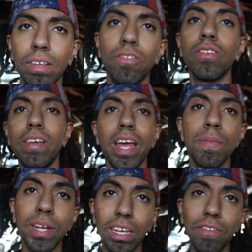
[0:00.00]
So today I'm
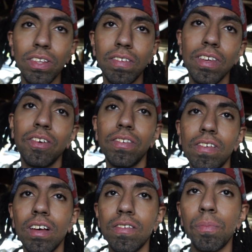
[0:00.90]
gonna give you the secret
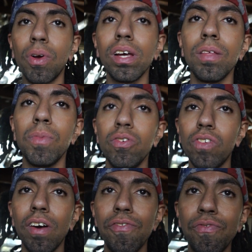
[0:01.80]
sauce on probably the most
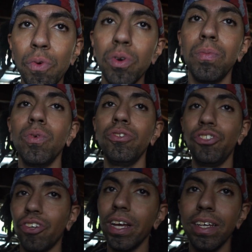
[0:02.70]
affordable
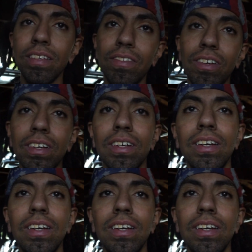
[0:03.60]
strut insert